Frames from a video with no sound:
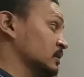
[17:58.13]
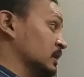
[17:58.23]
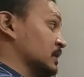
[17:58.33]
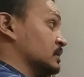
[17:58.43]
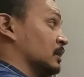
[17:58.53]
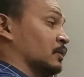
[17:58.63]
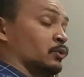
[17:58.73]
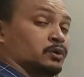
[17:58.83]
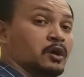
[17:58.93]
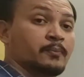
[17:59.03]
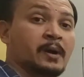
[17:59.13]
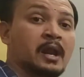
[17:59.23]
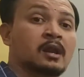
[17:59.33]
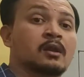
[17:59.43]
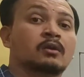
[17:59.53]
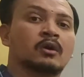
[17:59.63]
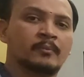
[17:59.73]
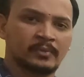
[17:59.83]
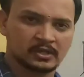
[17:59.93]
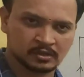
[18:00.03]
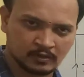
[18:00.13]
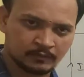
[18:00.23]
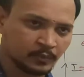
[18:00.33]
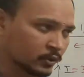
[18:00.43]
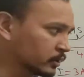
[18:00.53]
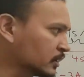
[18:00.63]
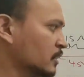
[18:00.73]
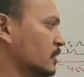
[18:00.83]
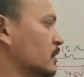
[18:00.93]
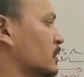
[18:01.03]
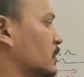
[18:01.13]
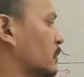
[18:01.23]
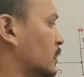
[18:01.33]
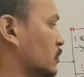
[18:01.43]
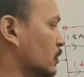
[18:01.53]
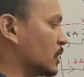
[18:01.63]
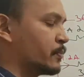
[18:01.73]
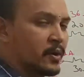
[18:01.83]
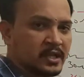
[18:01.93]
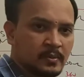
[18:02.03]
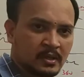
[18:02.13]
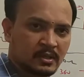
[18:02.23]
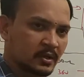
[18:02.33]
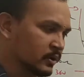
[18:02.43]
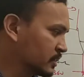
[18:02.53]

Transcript: series circuit or parallel or combination of both, the total power dissipated in a circuit